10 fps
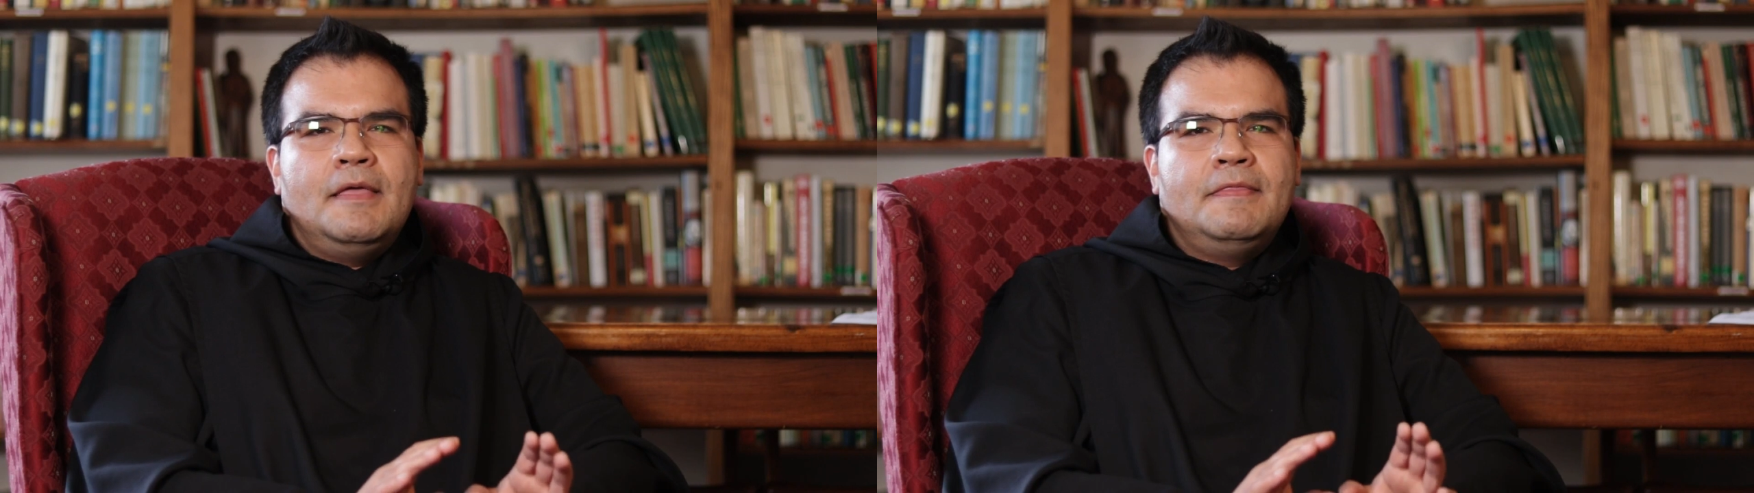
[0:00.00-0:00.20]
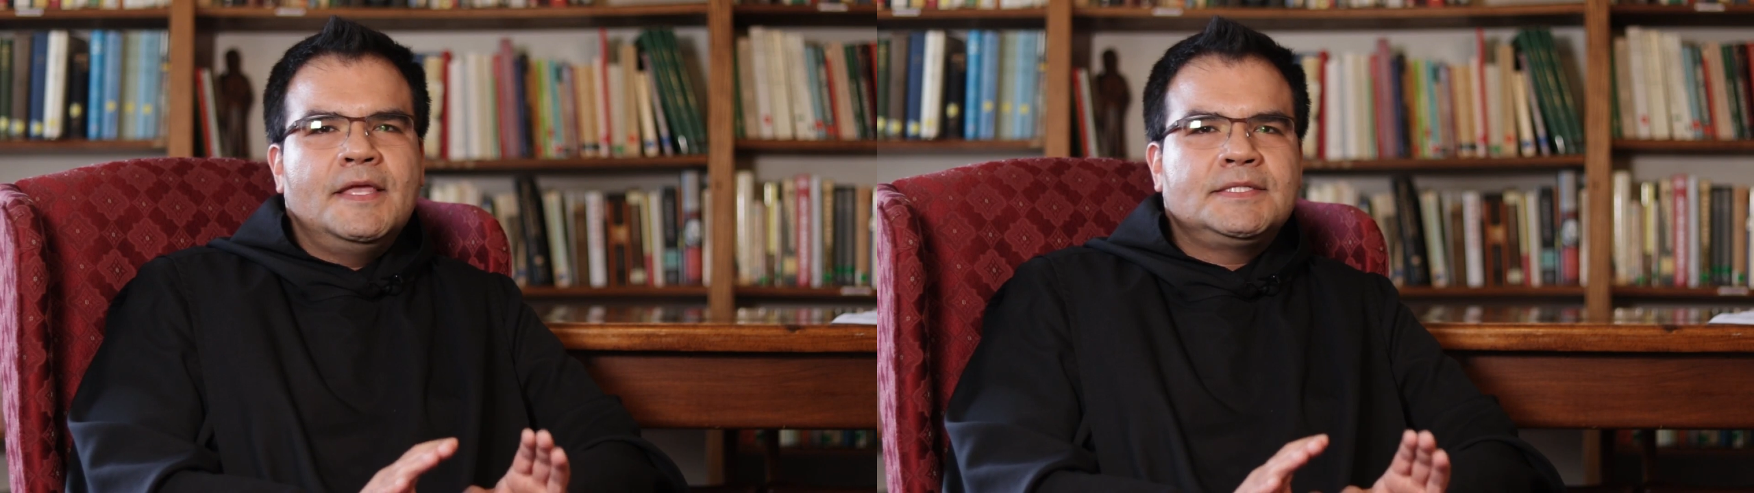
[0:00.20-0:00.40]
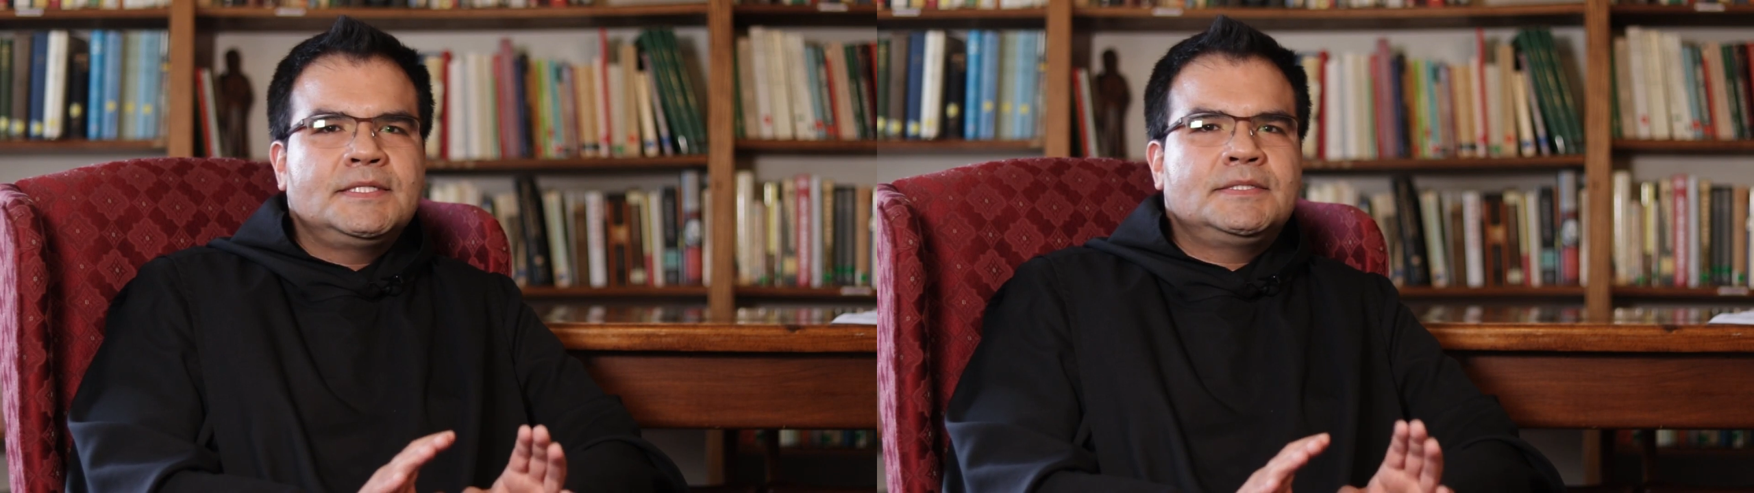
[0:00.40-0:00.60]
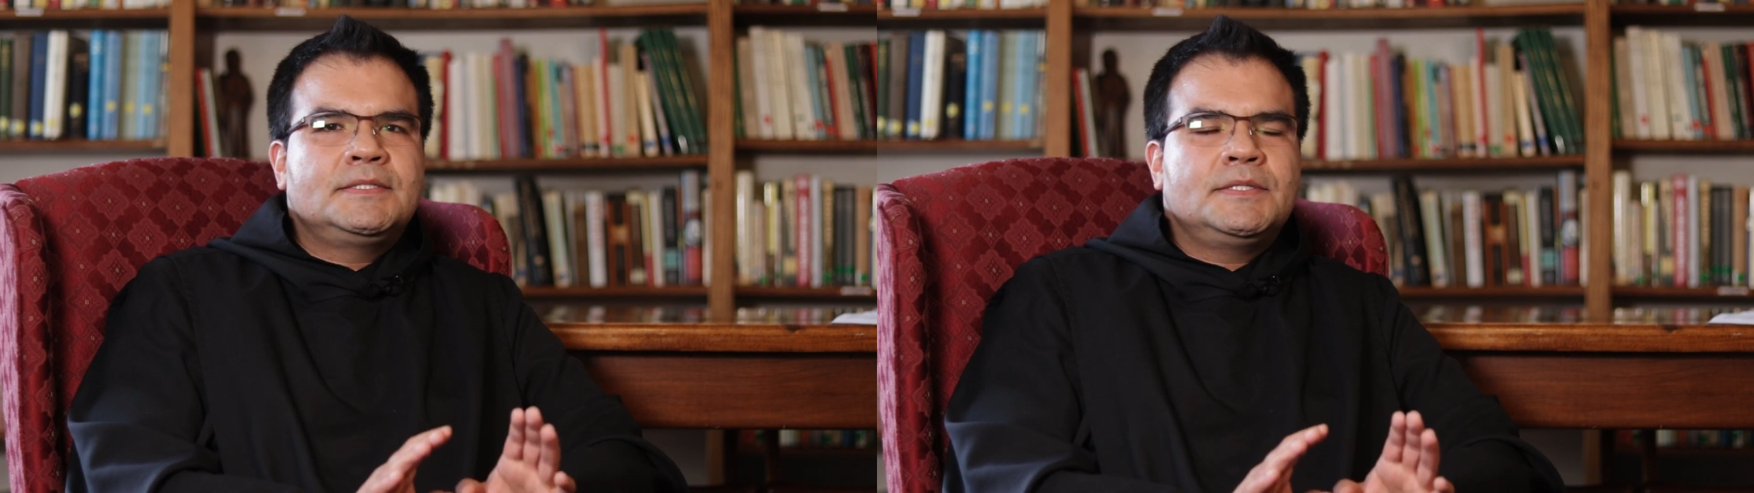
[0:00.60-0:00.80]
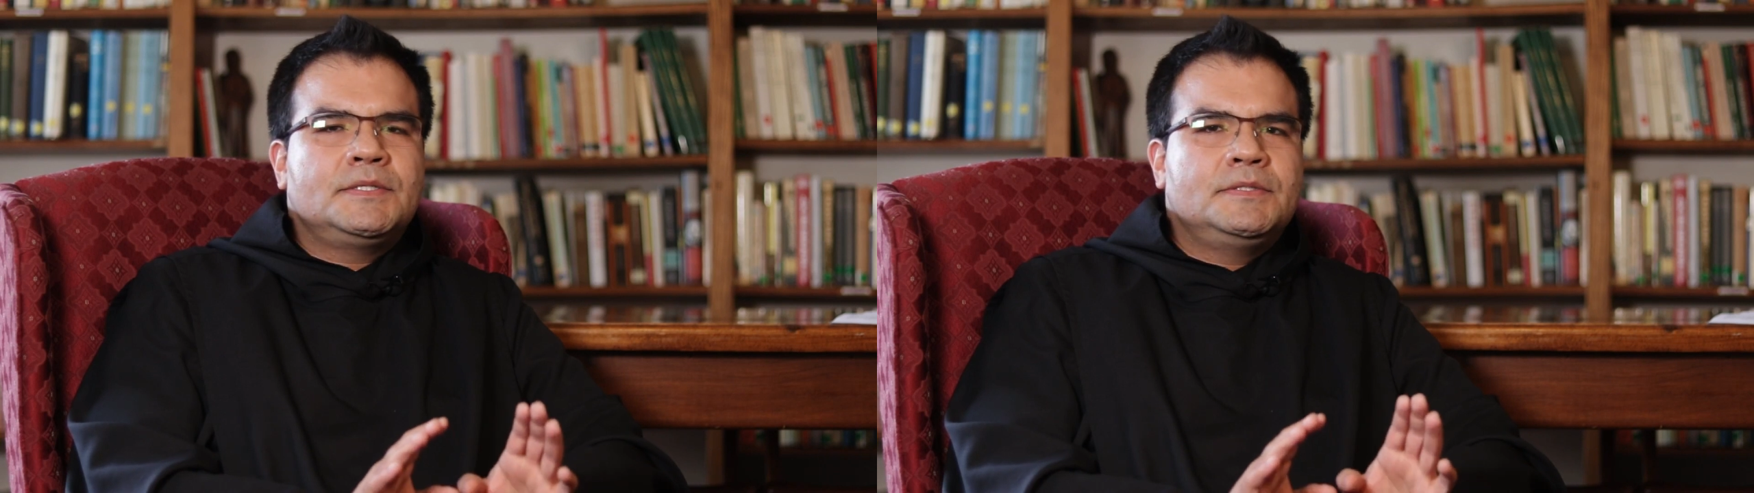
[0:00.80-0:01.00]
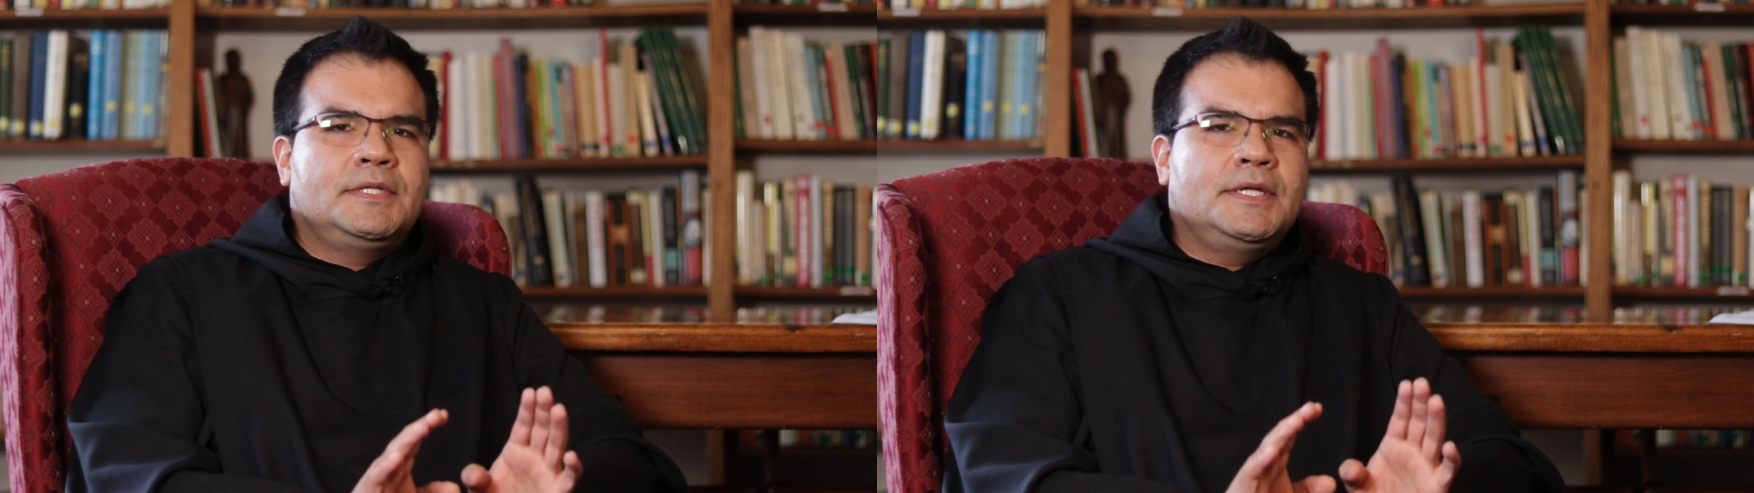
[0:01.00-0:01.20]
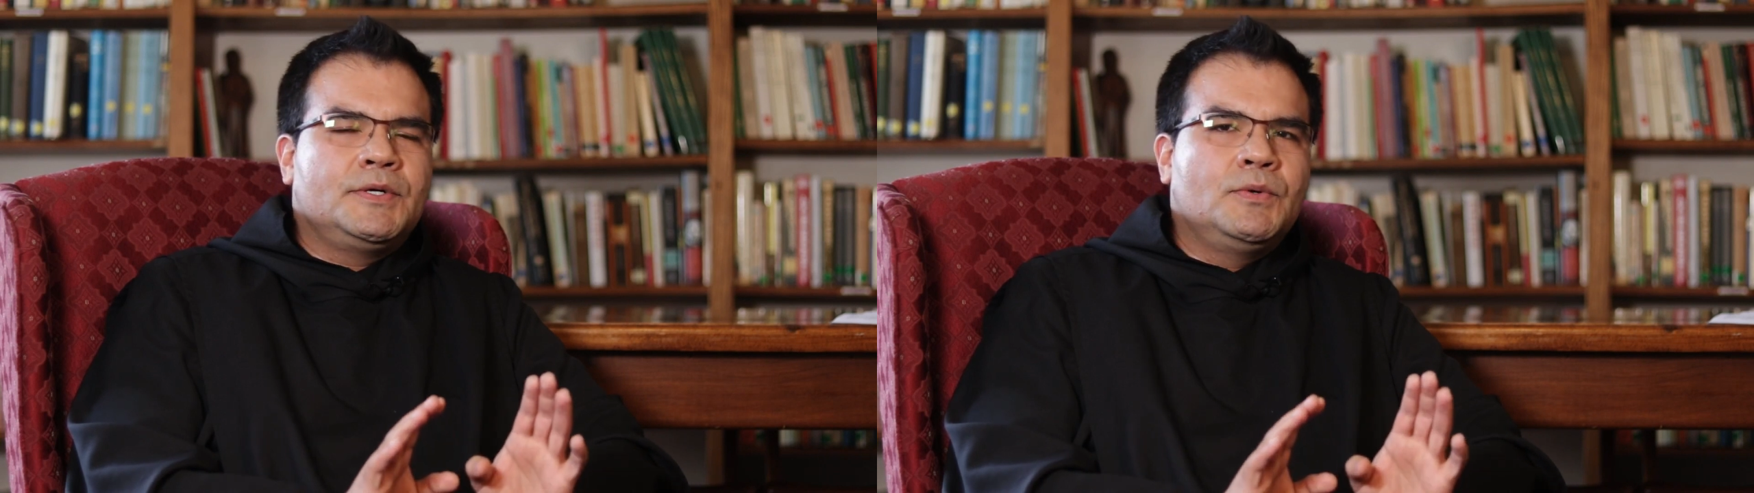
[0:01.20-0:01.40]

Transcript: This is the